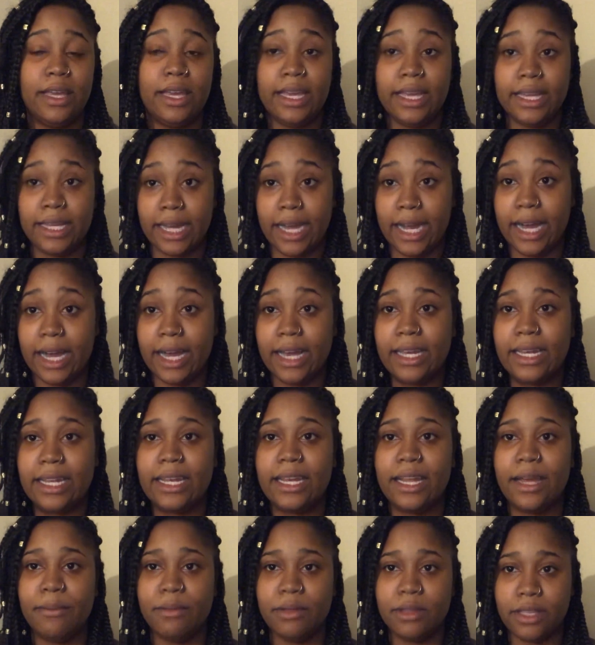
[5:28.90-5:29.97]
in God,
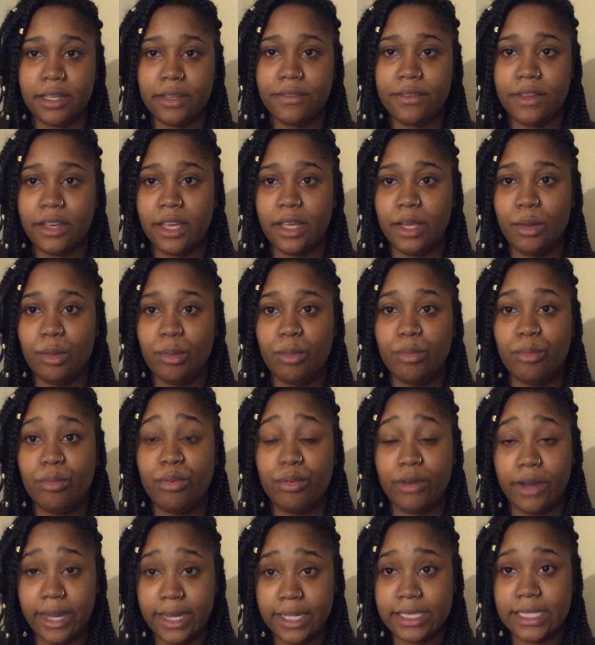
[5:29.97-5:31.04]
and I believe in
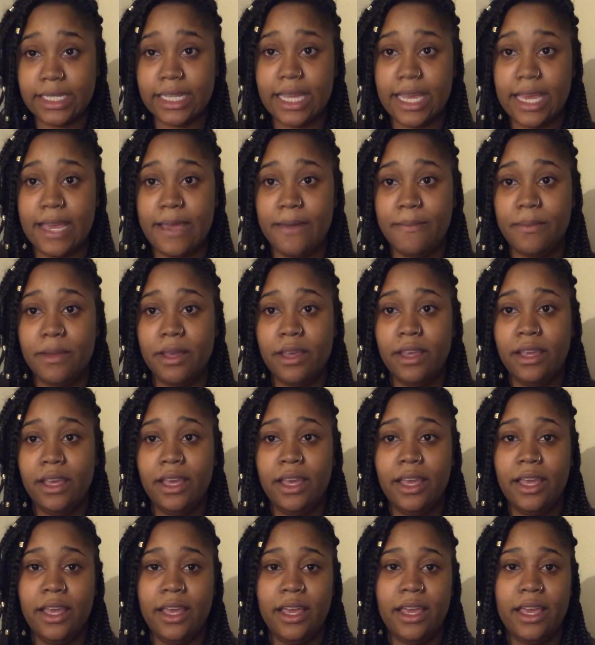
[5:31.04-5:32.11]
praying to him,
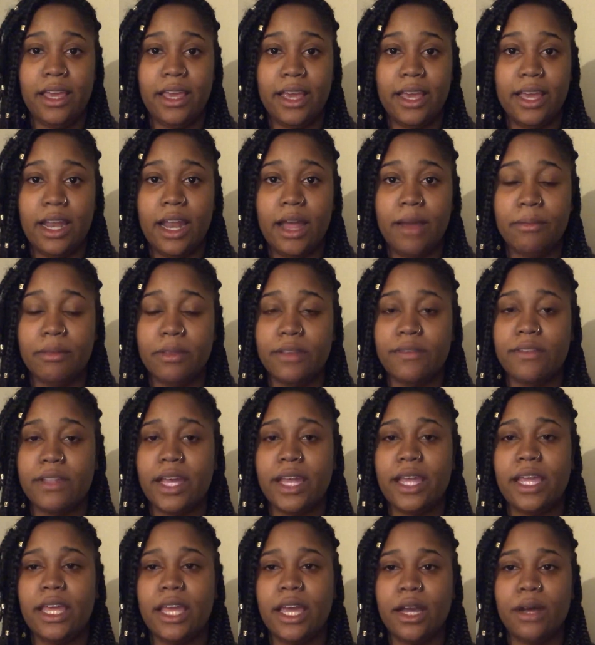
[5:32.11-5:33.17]
and I believe
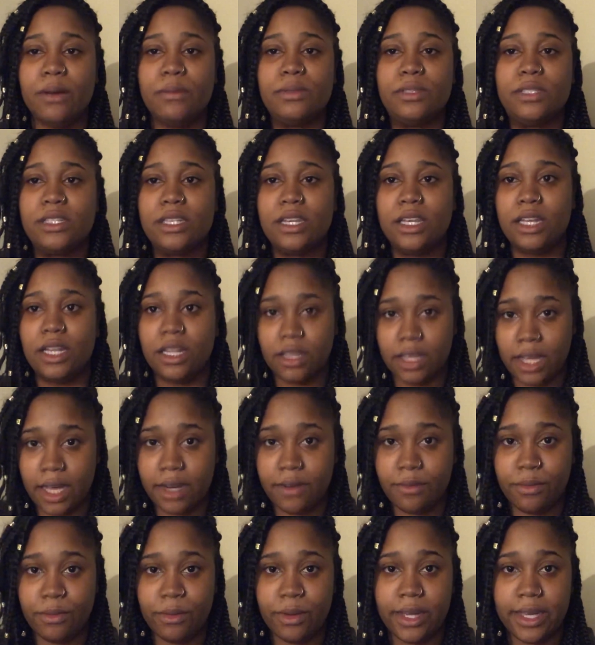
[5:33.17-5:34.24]
that he helps in a lot
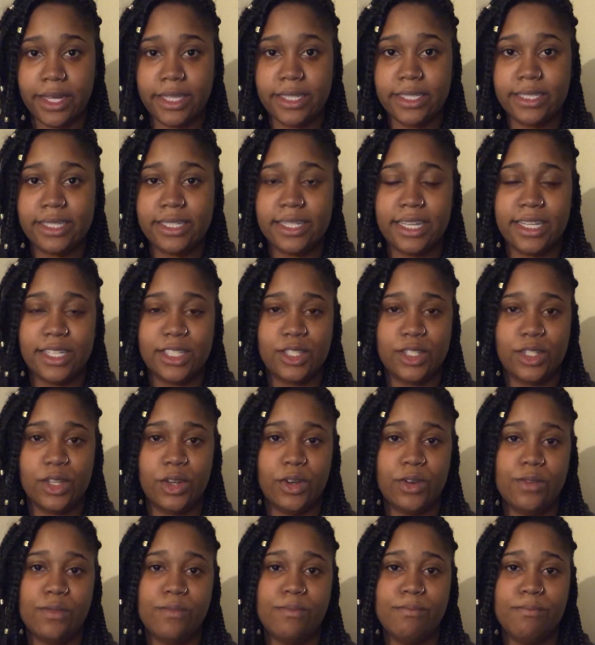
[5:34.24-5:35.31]
of ways. And
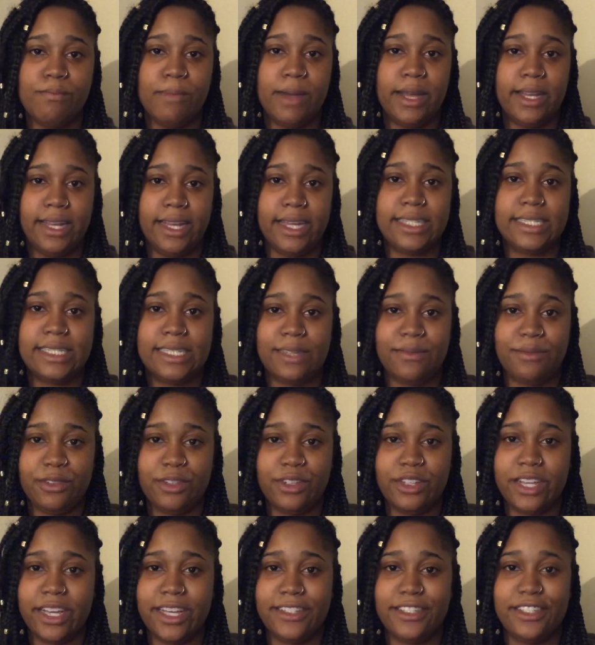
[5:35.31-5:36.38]
so my next tip for
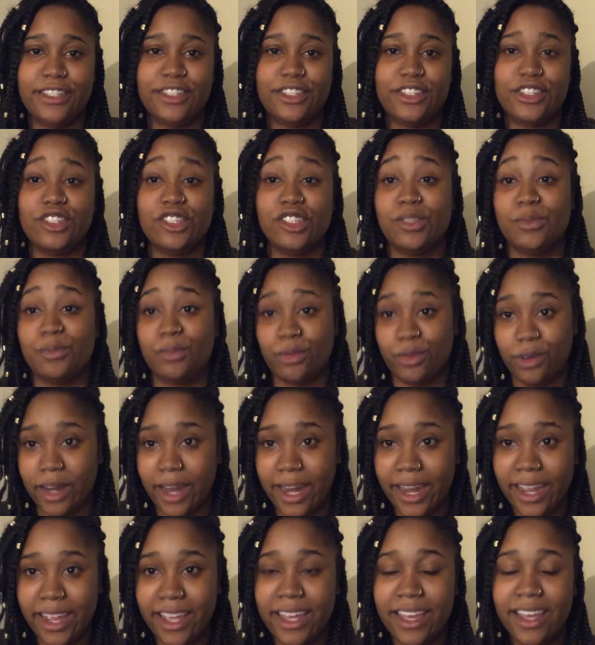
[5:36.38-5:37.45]
you guys is to just
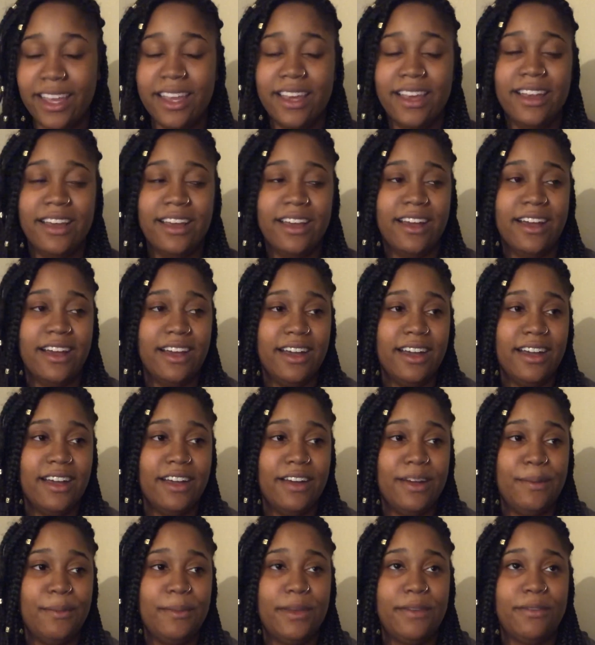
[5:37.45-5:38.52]
pray.
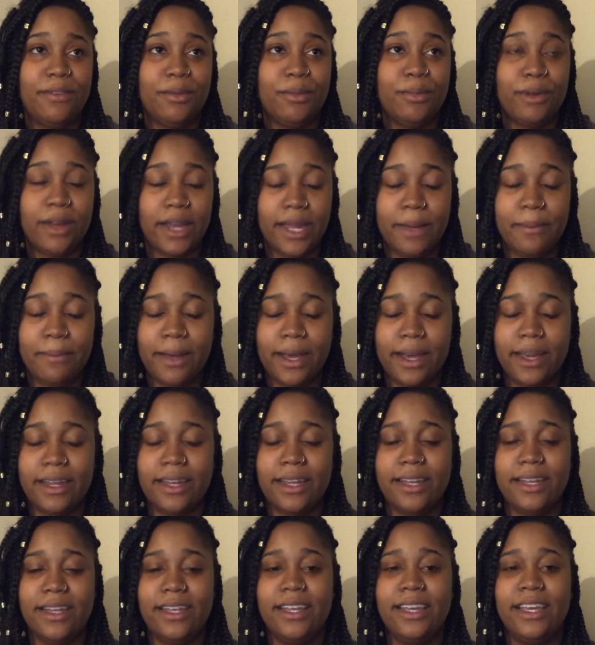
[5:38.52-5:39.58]
If you pray about
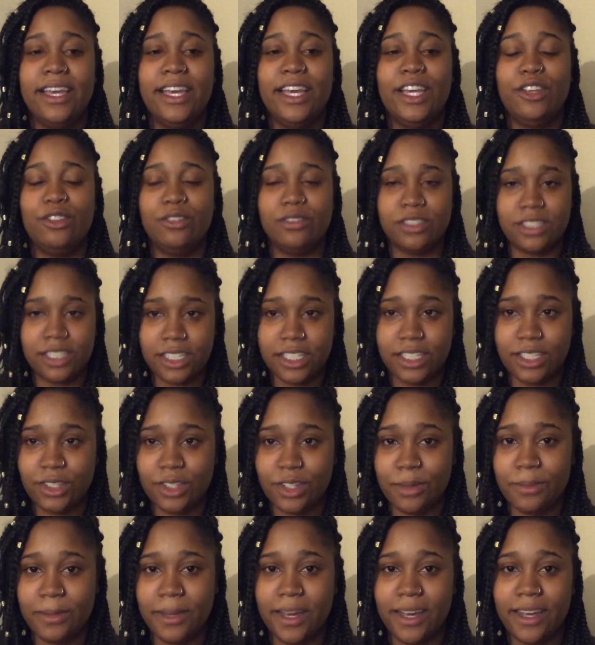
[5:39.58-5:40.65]
it, you seek the
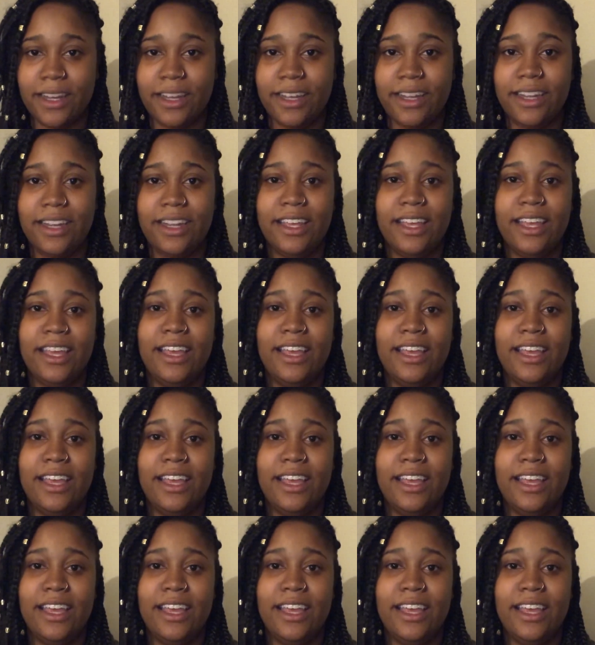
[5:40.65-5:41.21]
Lord about it,